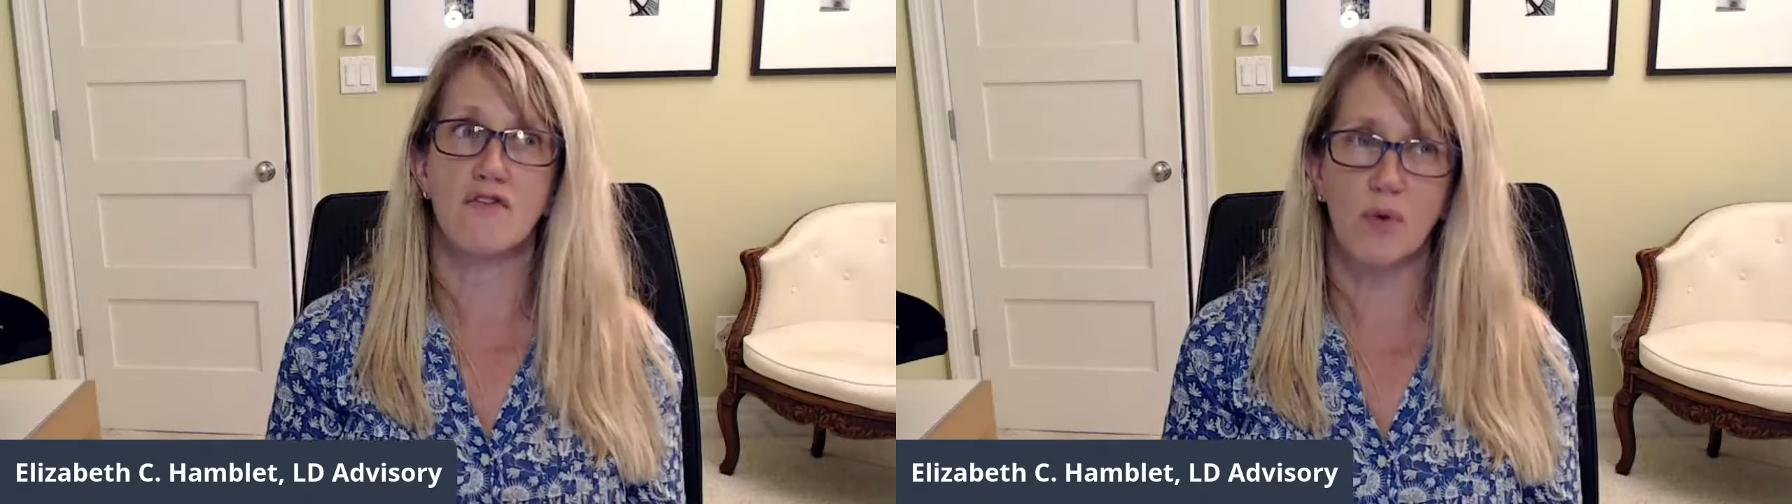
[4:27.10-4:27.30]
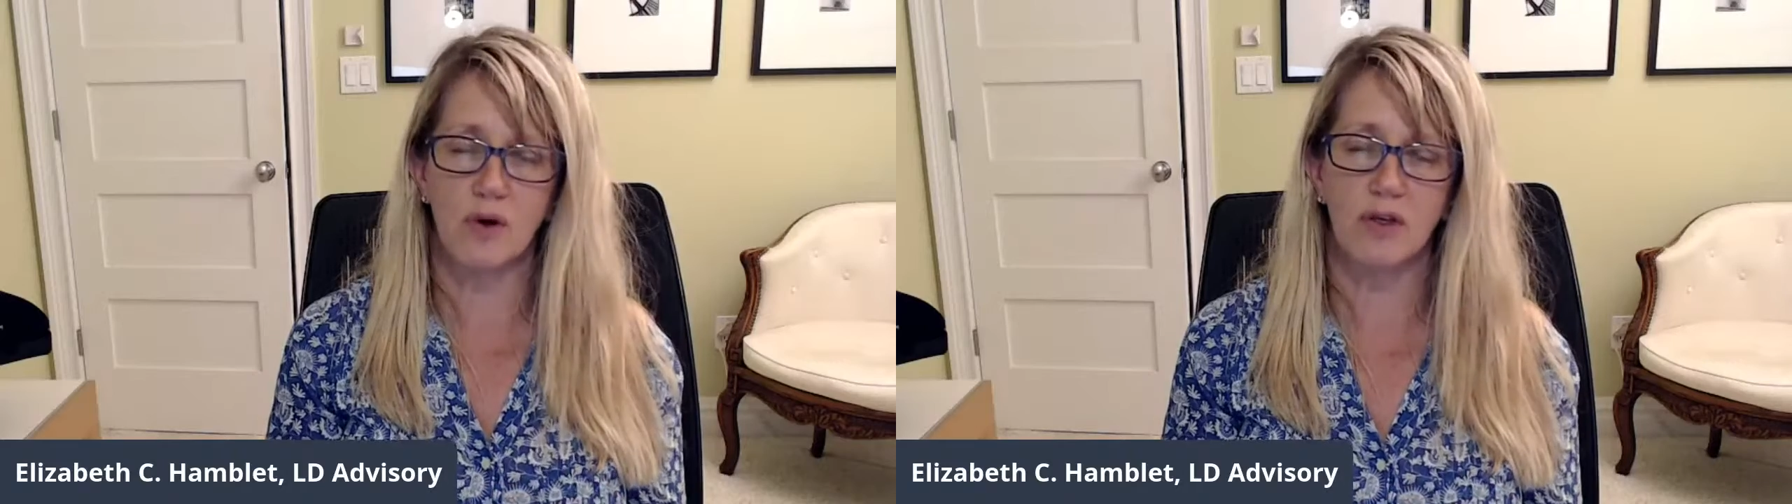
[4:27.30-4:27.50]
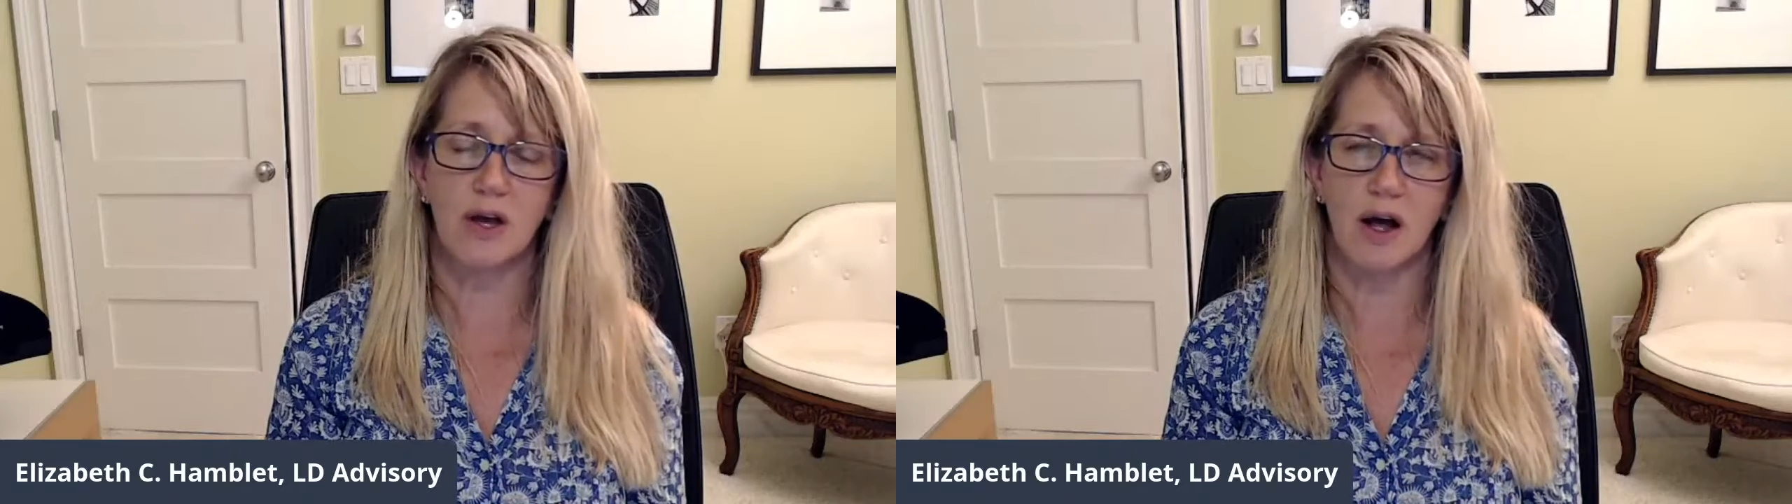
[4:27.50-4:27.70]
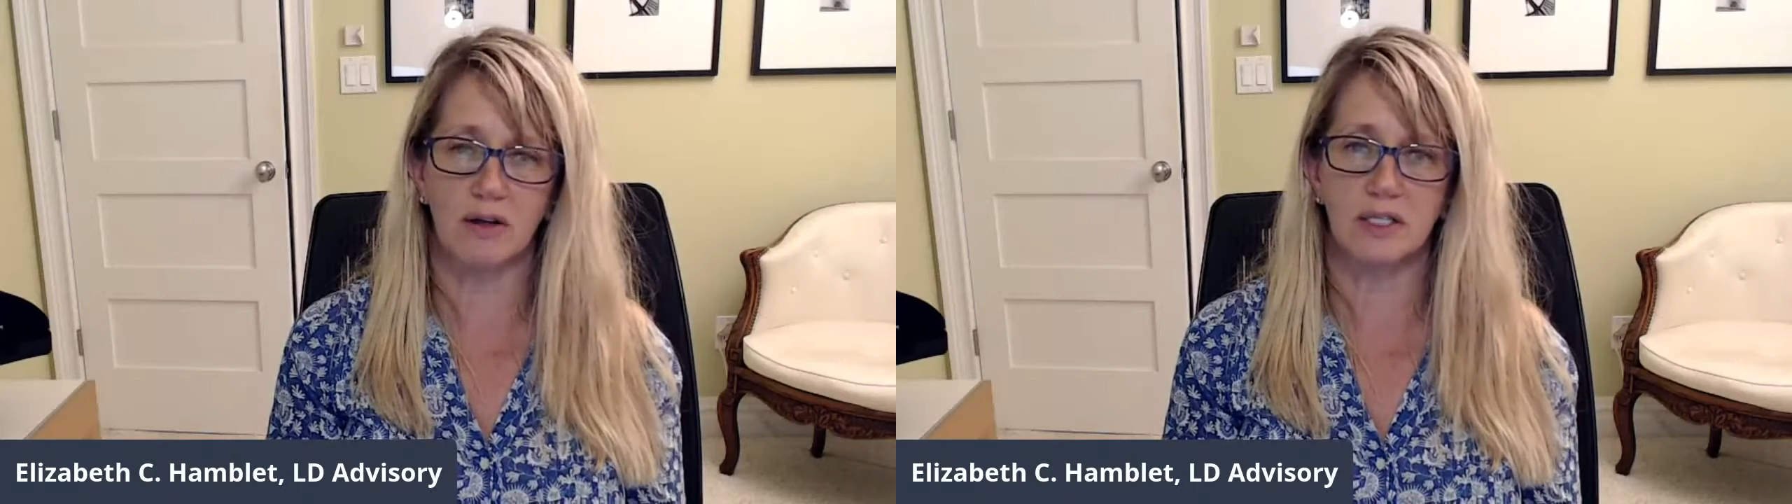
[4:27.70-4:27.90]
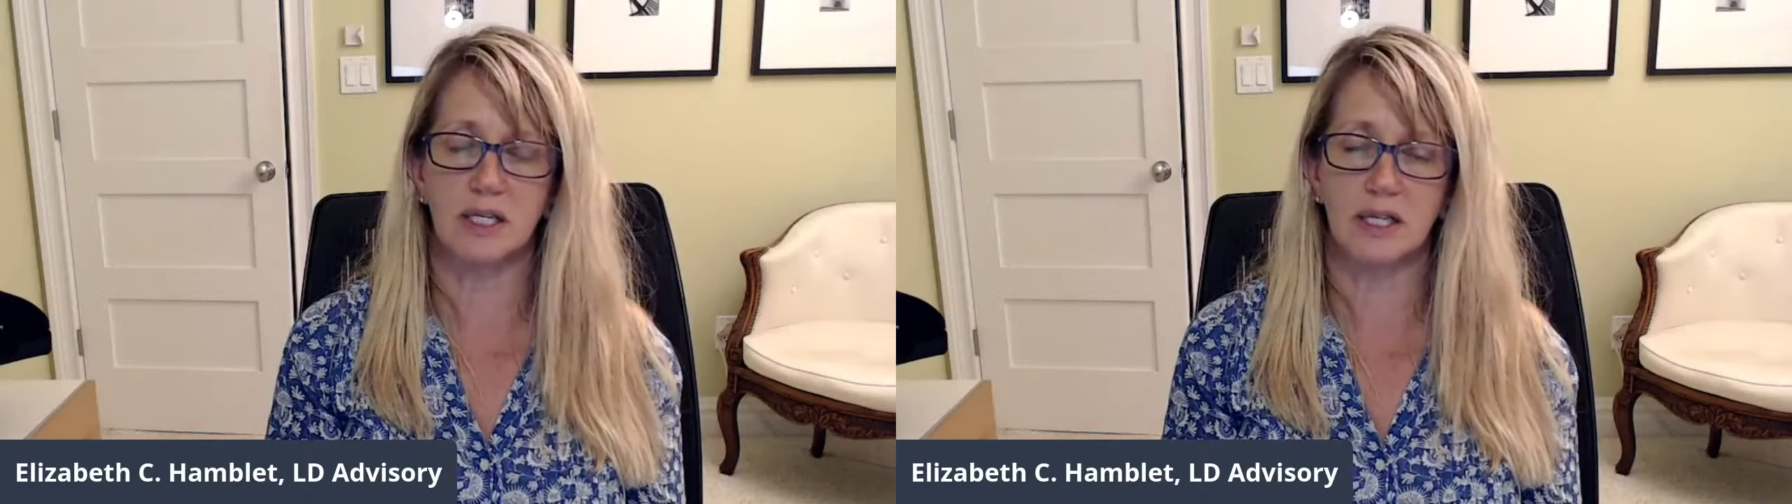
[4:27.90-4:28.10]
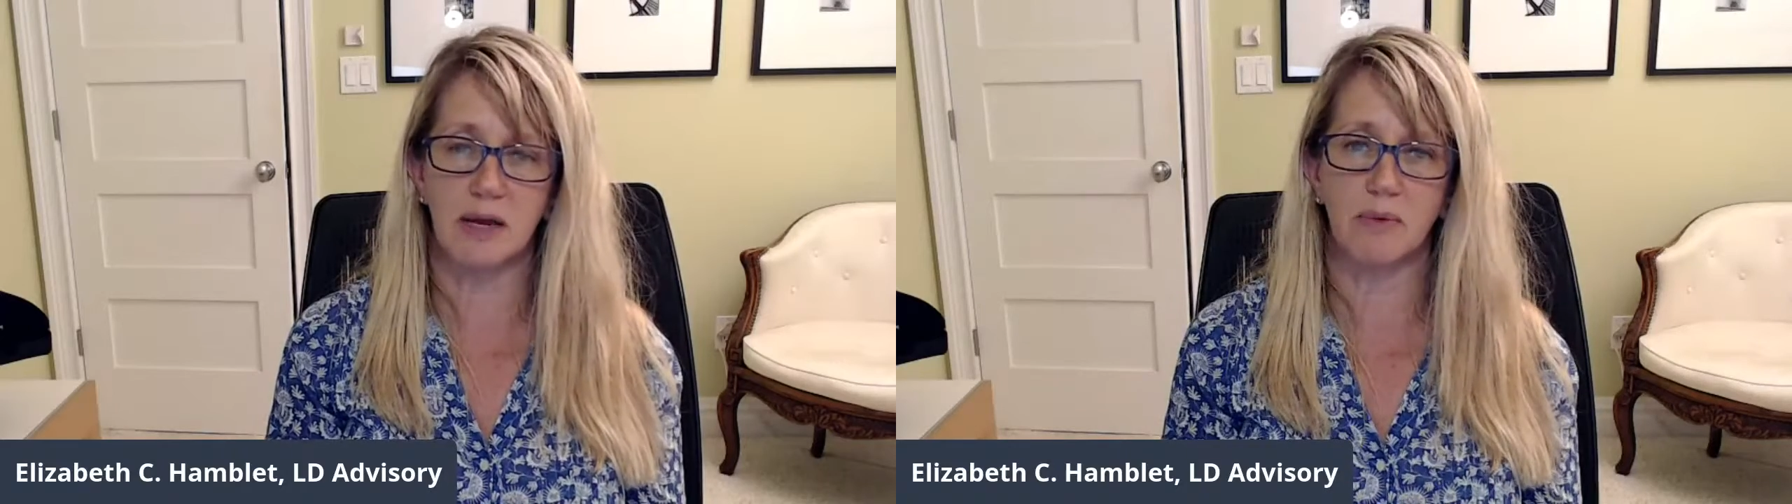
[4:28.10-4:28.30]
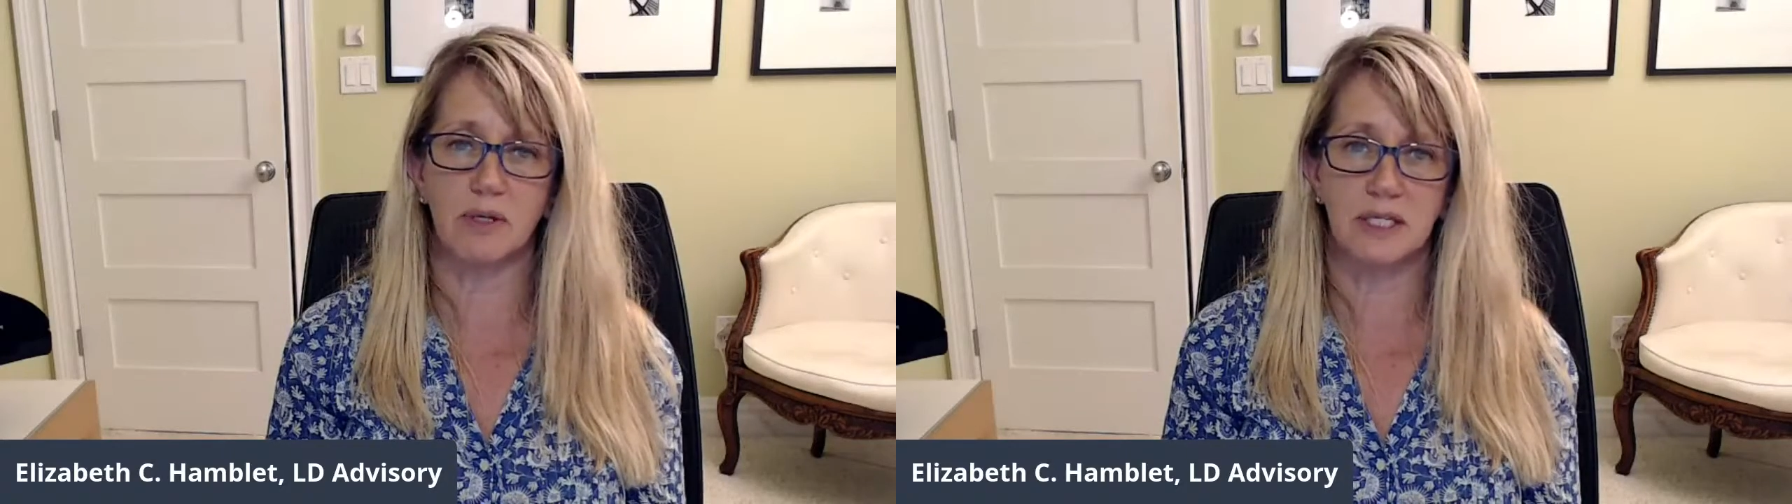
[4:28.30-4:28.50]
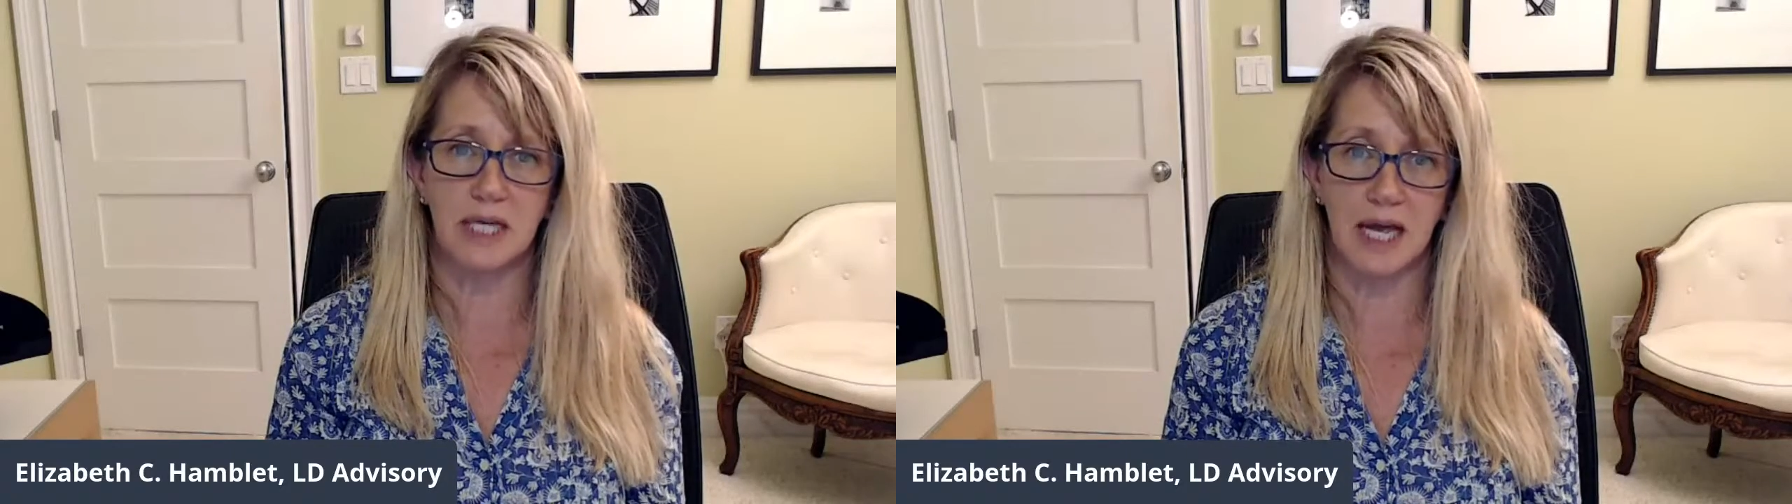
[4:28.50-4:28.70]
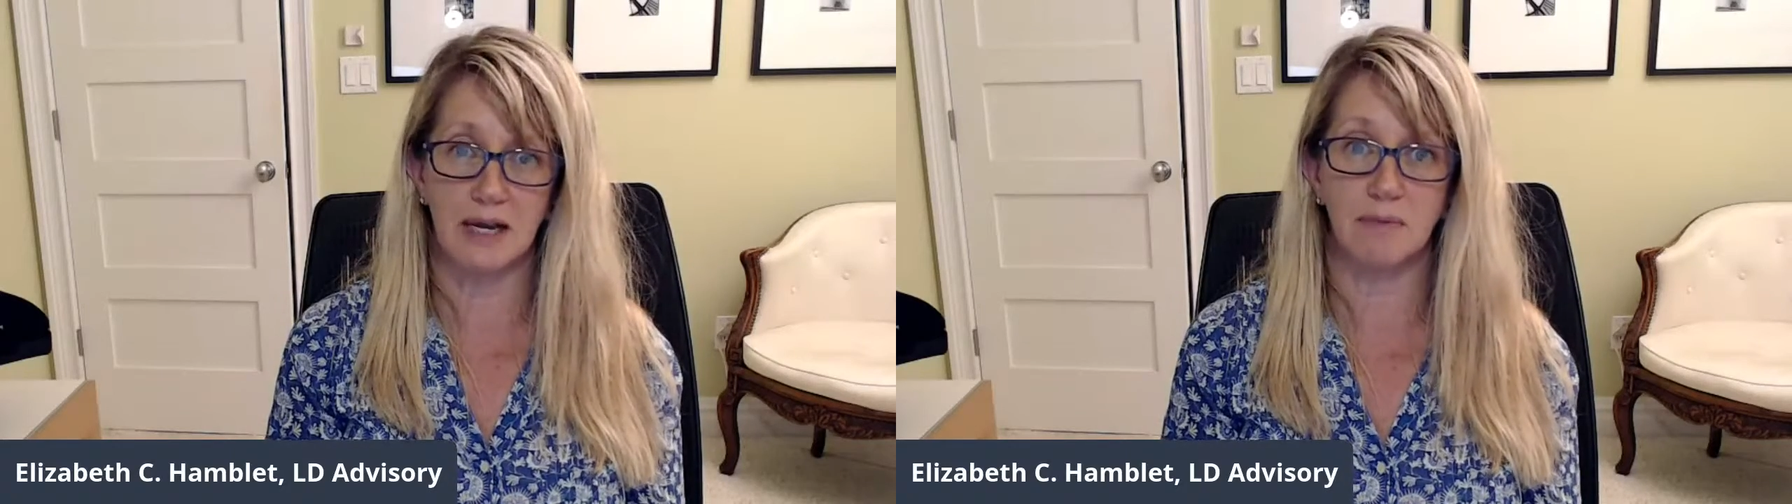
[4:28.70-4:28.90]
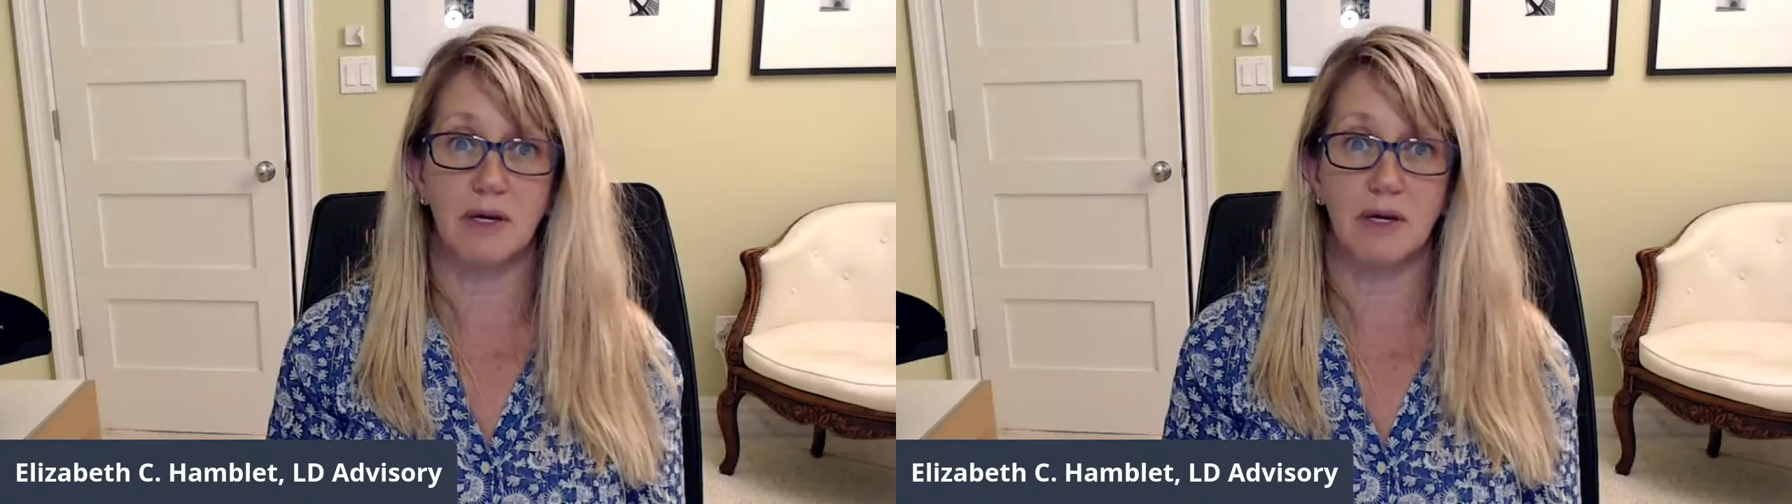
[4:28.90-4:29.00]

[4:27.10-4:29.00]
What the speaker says: for the college that they will attend,